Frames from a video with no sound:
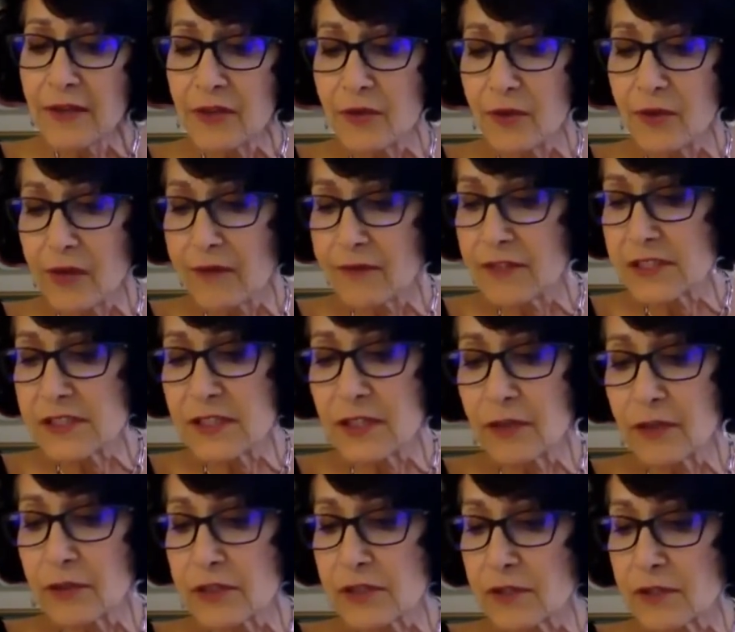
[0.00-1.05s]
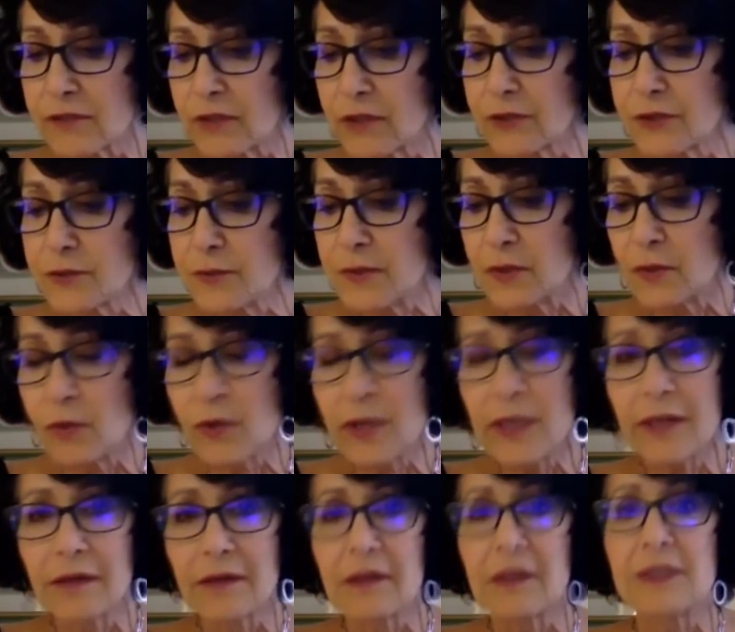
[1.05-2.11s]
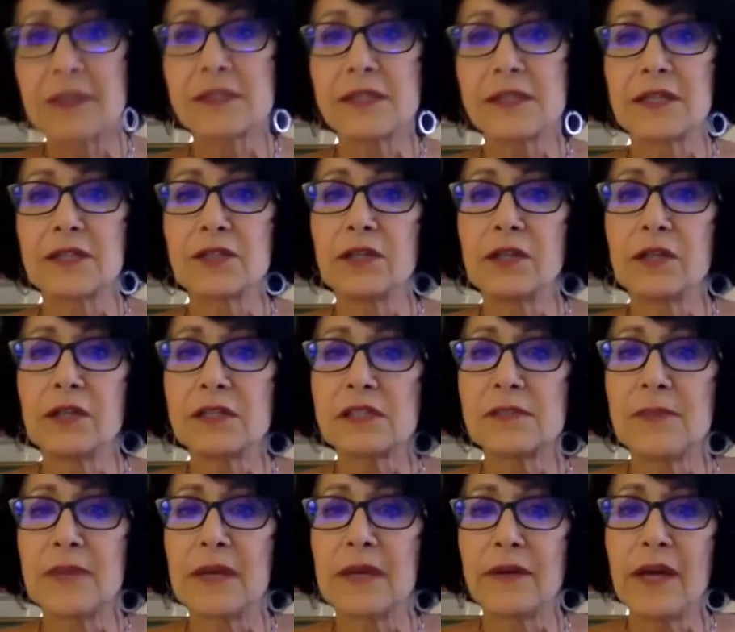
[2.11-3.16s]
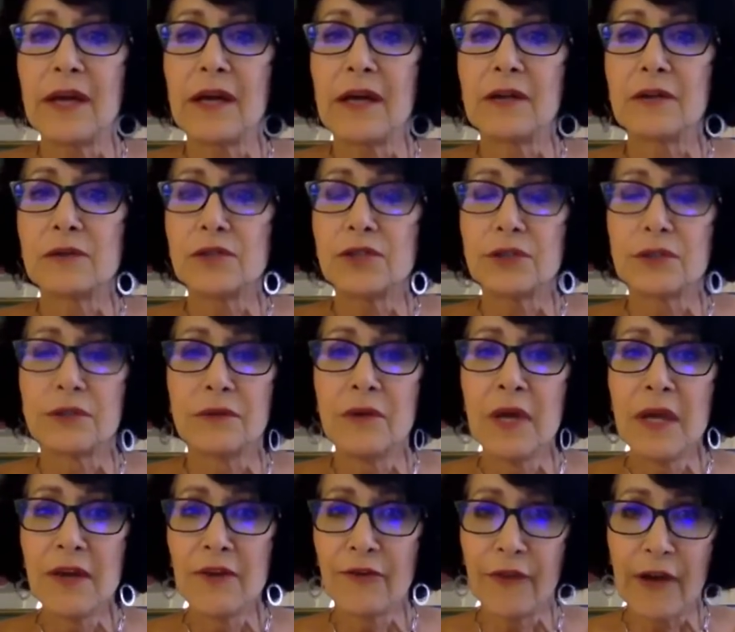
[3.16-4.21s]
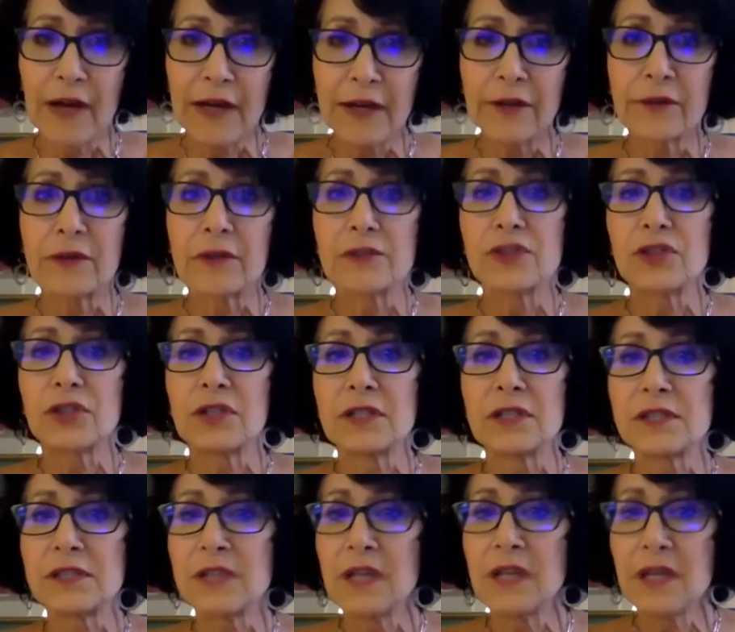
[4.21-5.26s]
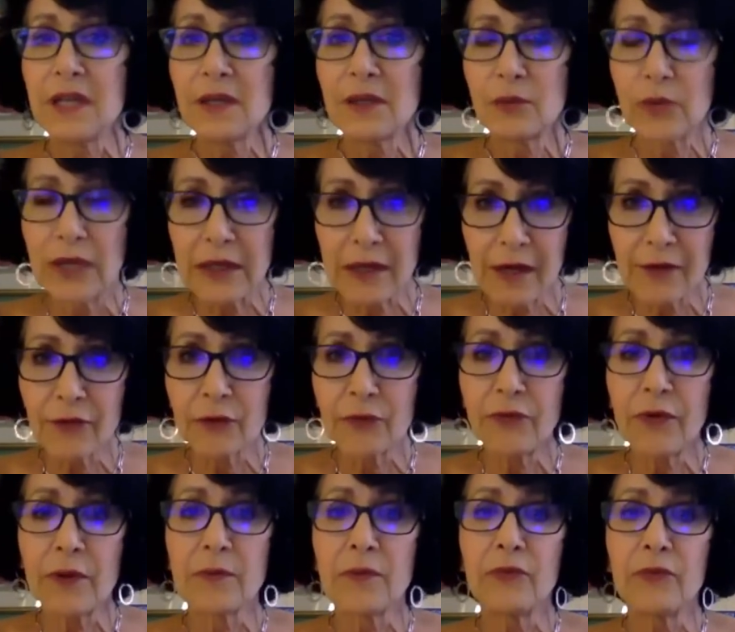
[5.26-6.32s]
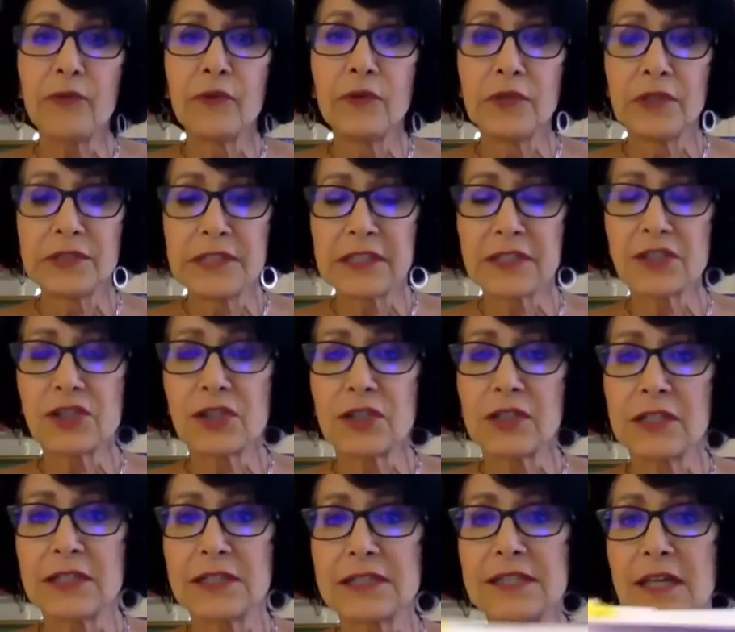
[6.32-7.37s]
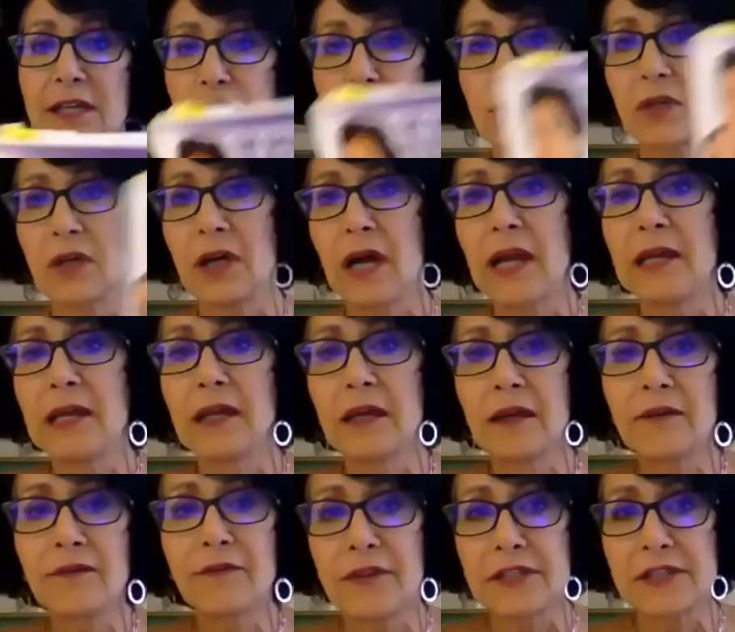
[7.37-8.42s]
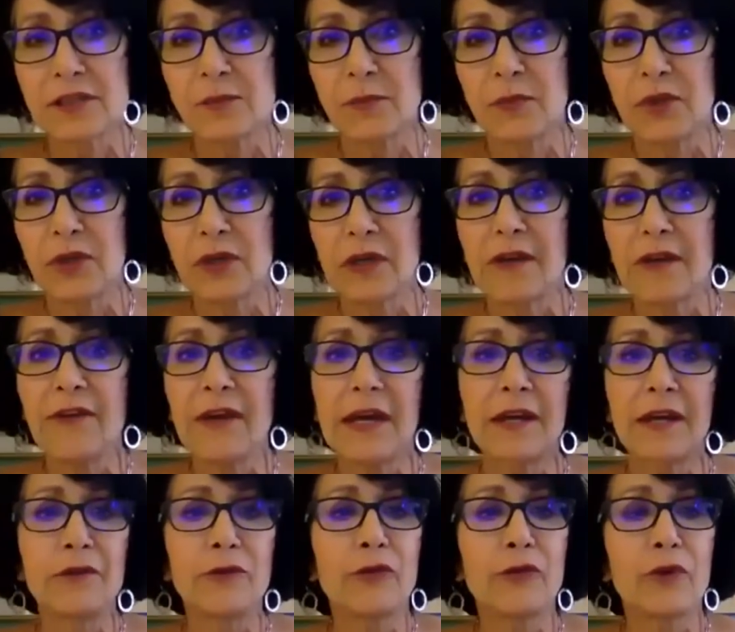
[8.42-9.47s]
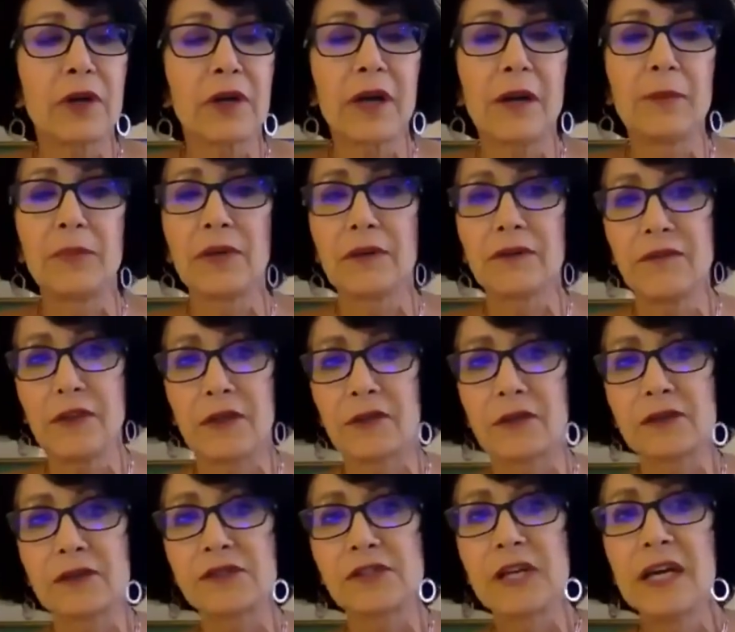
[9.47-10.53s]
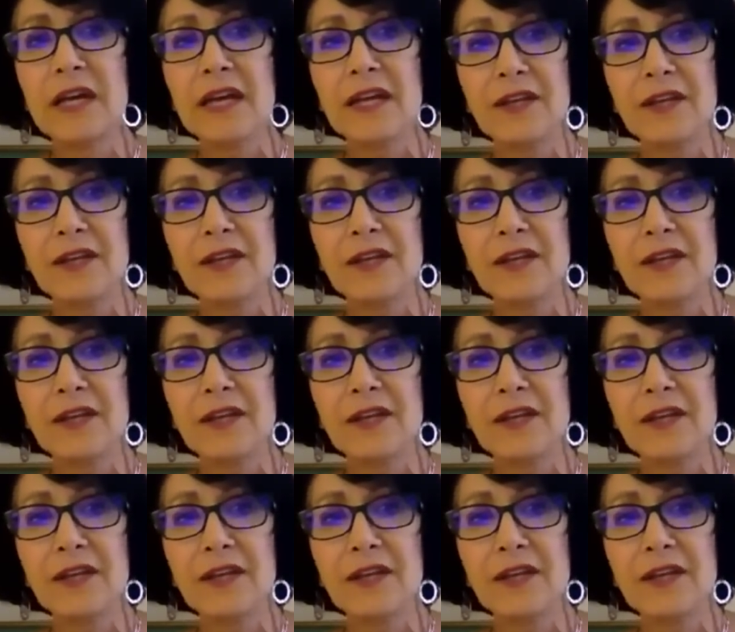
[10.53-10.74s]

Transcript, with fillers: You have The Secrets of Ultimate Weight Loss, that talks about how to fight urges, recover from the food addiction, etc. I love this book. I've had it for a couple of years.